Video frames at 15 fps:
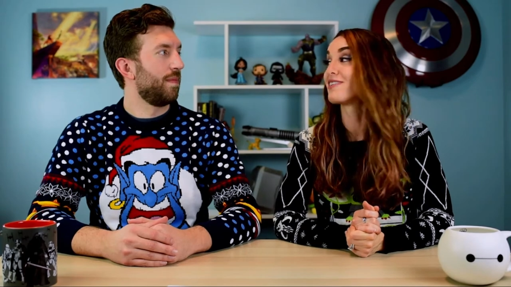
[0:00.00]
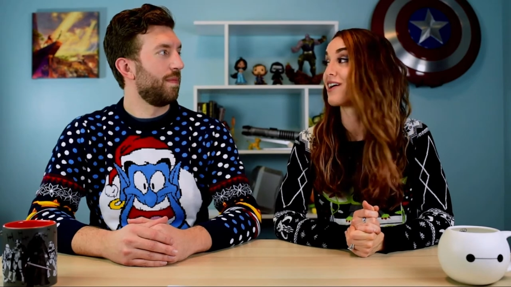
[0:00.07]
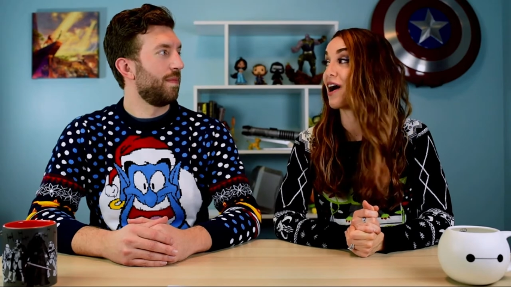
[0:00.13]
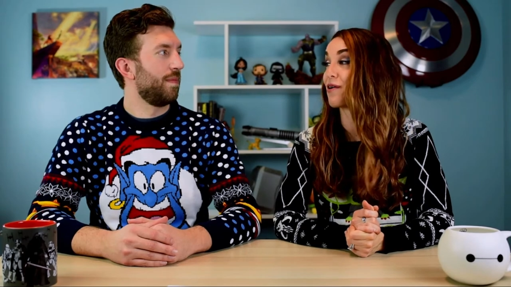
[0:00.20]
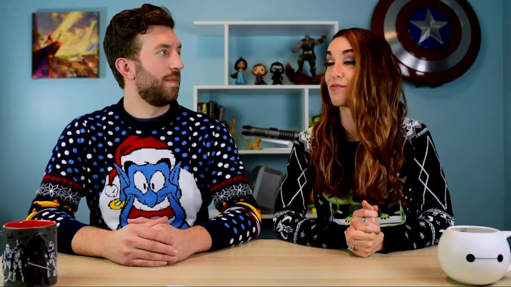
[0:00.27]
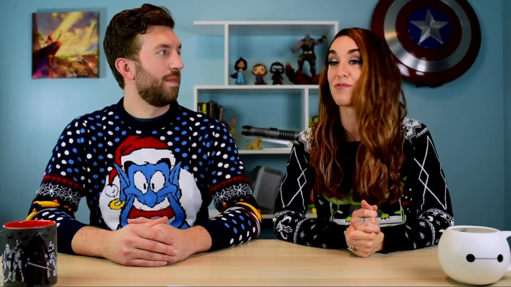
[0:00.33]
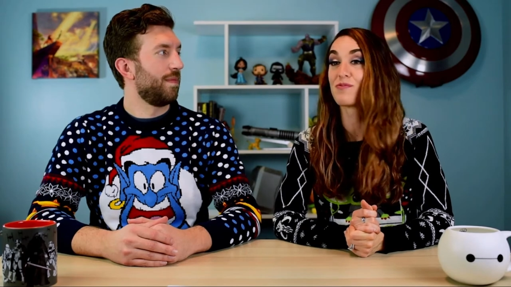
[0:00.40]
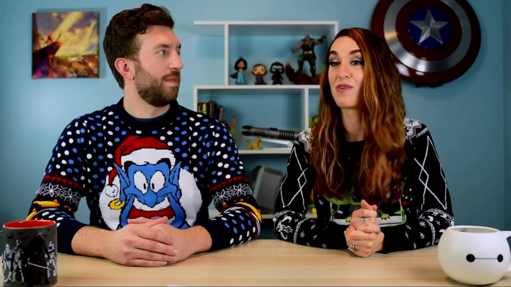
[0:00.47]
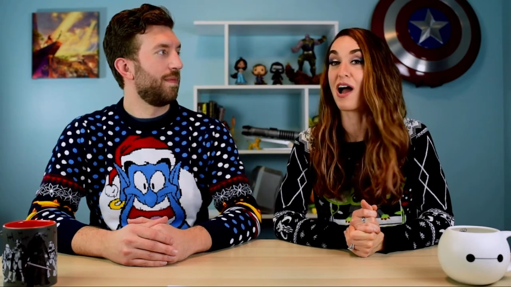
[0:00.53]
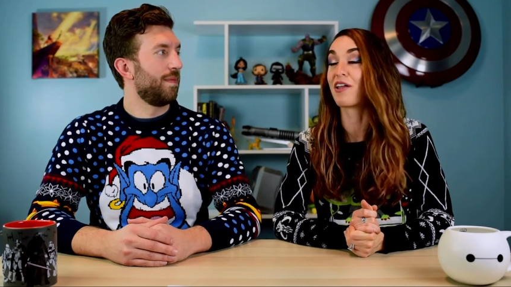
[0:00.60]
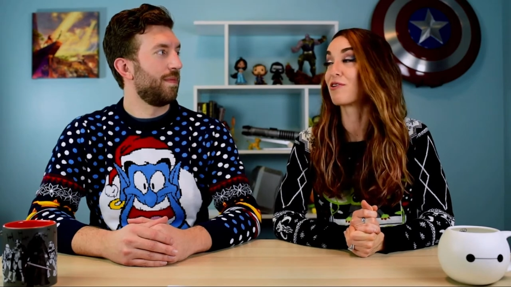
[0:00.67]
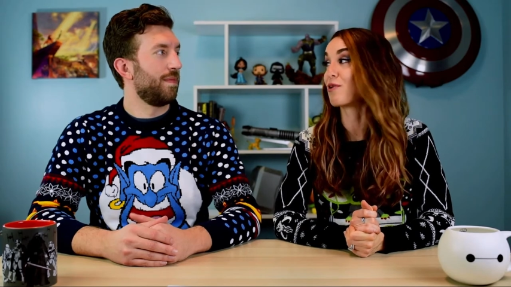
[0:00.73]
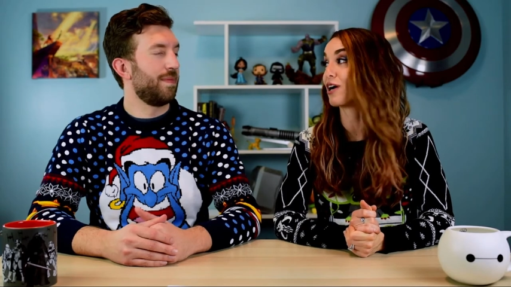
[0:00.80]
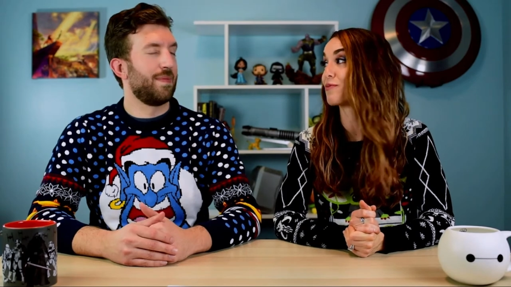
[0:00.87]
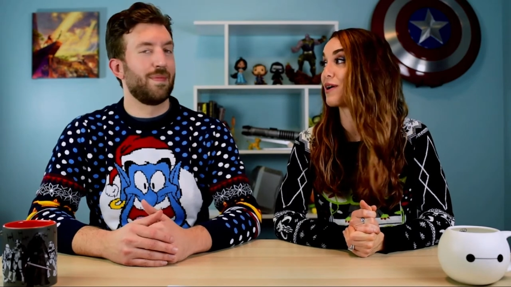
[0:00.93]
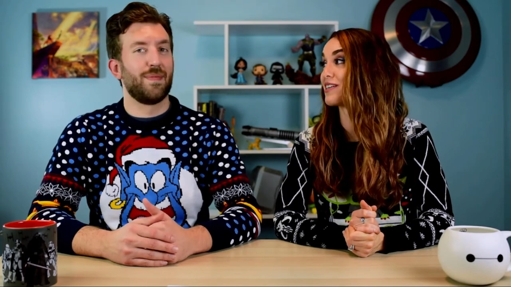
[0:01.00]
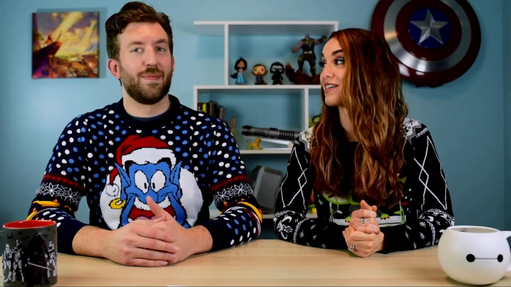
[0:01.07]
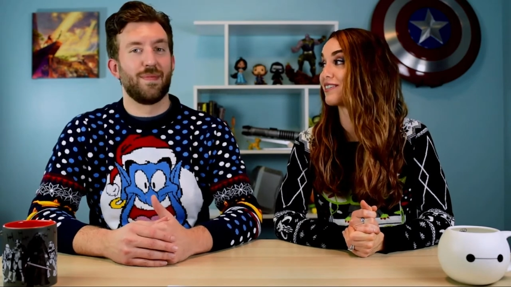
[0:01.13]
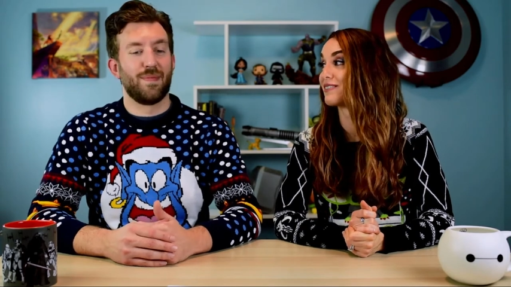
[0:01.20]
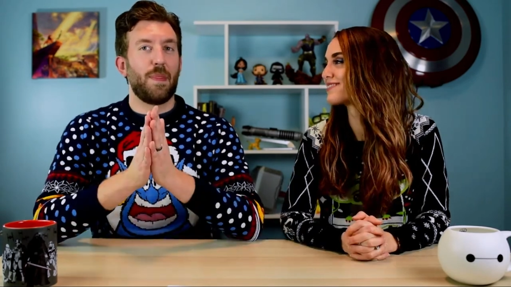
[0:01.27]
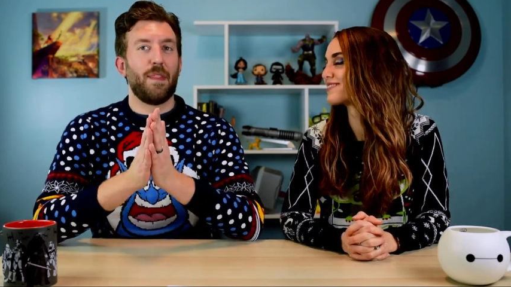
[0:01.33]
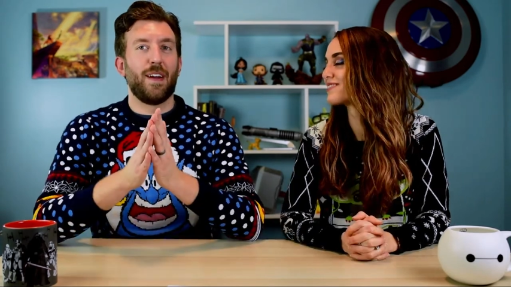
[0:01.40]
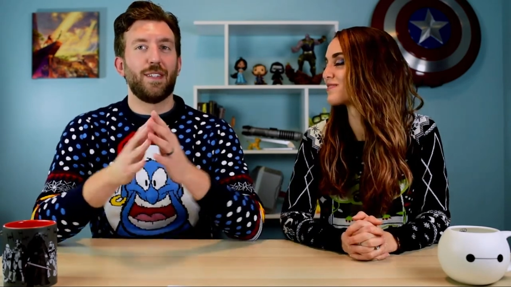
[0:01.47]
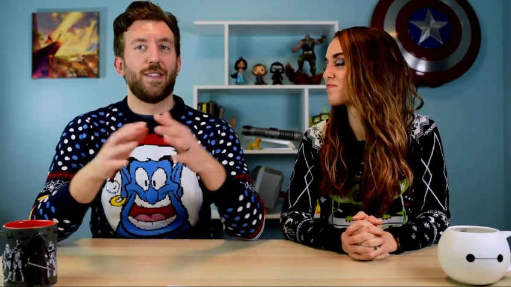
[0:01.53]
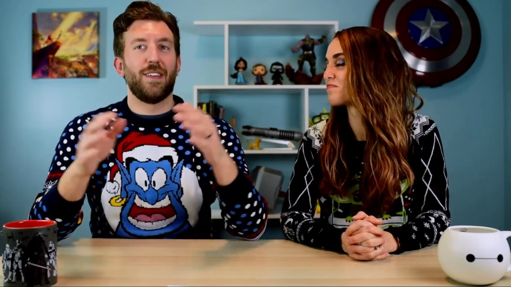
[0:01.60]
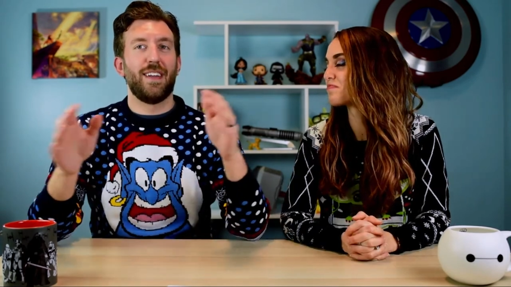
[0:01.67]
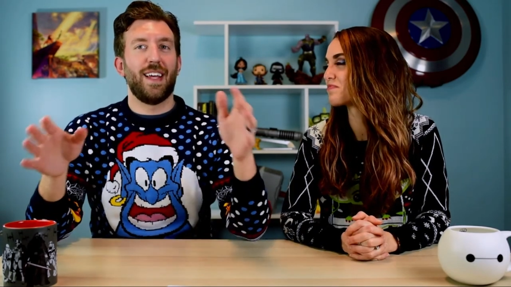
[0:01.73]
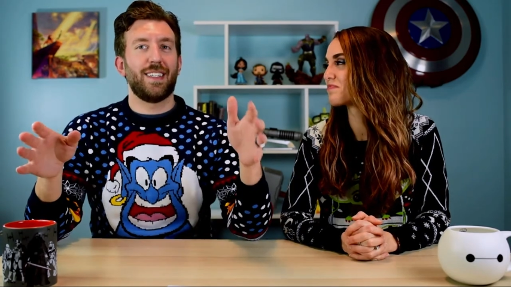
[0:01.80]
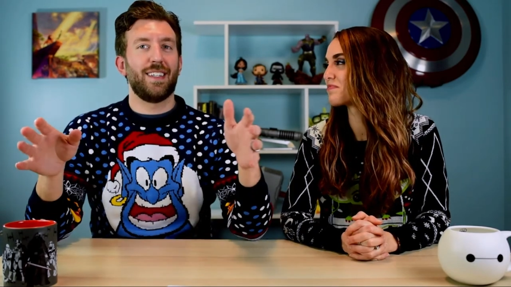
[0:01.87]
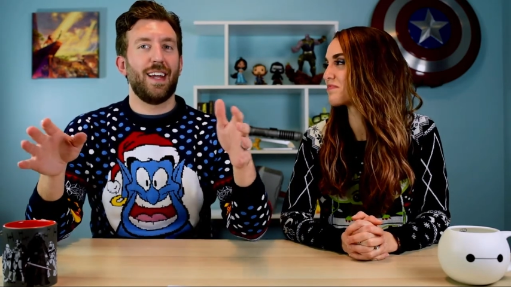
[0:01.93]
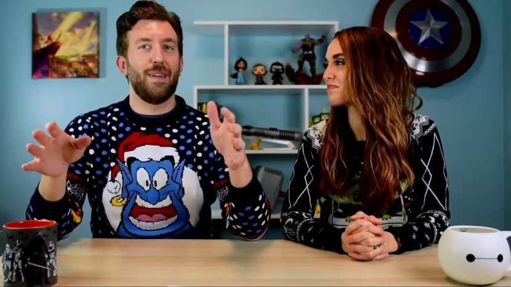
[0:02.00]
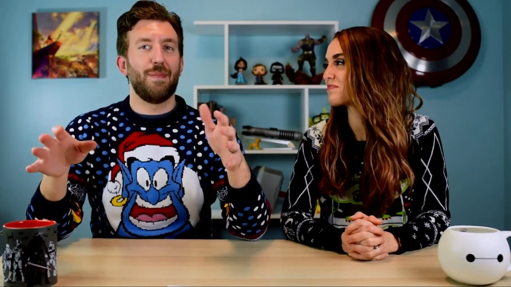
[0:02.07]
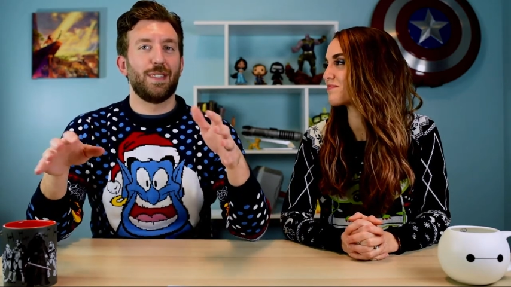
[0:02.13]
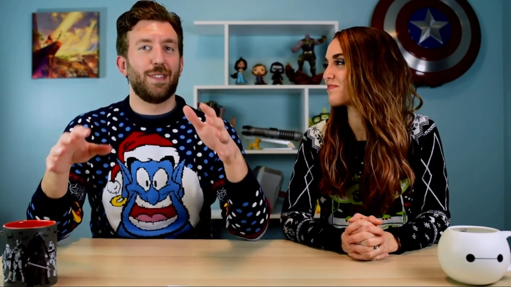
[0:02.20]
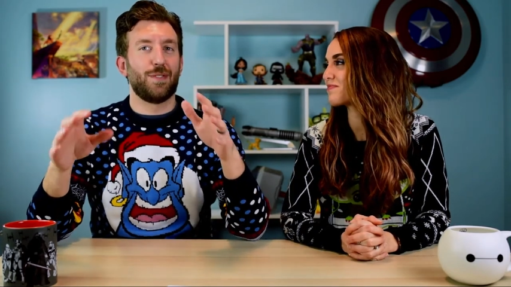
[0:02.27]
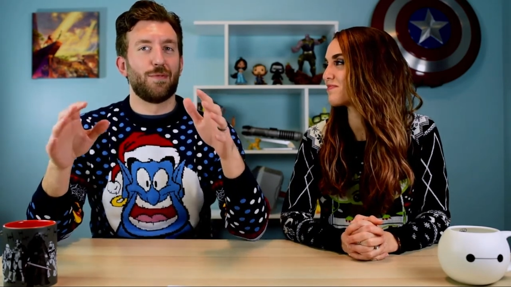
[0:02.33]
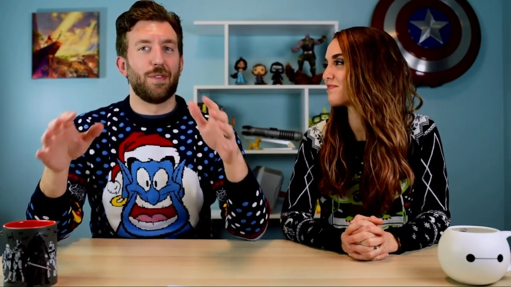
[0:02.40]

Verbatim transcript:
Speaker 1: I highly recommend it.
Speaker 2: All right, so the next item is this